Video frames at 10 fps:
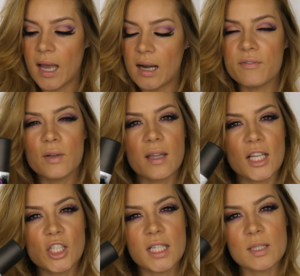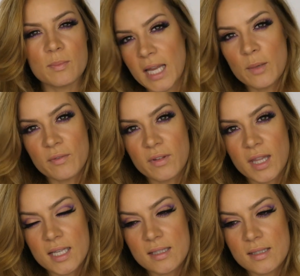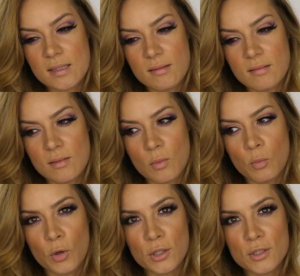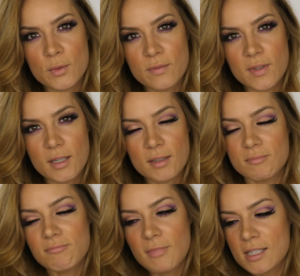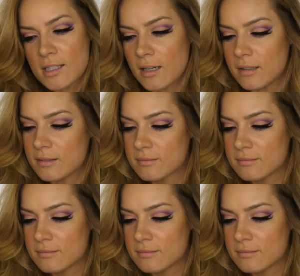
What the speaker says: And I feel like they should explain whether that's what you do with it. I don't know.